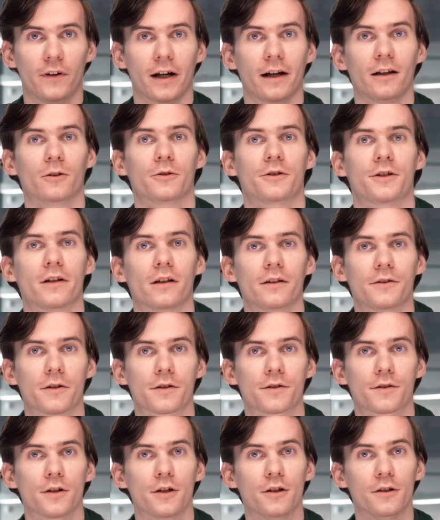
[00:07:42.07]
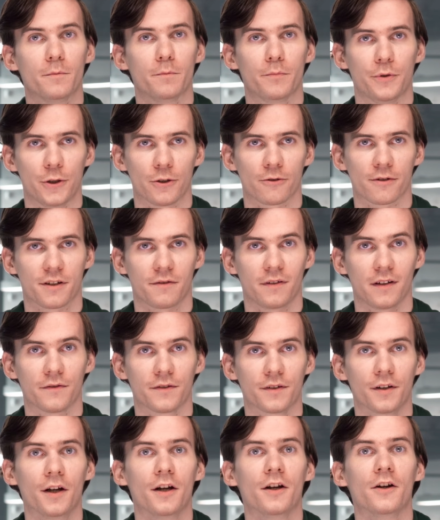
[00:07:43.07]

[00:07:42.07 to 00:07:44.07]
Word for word: file utilities in pure Swift,